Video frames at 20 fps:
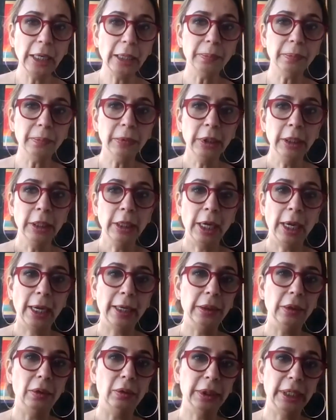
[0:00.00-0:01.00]
Um,
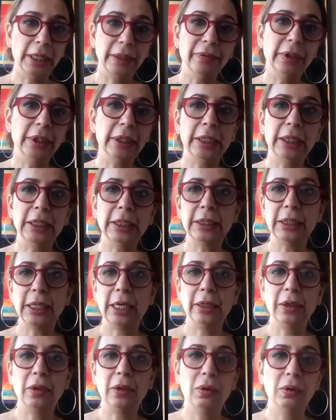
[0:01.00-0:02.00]
I know David is,
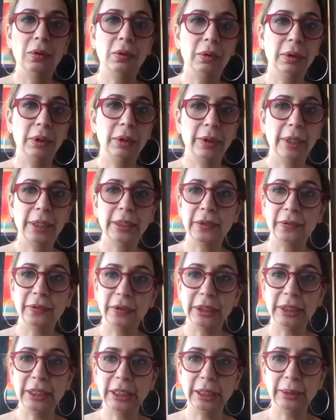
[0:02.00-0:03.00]
I know the rest
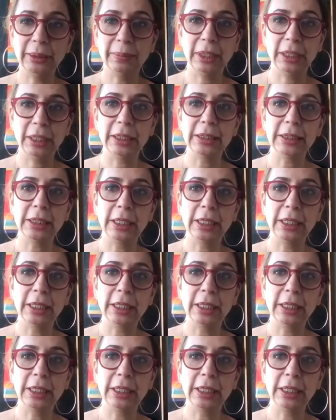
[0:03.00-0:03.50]
of the team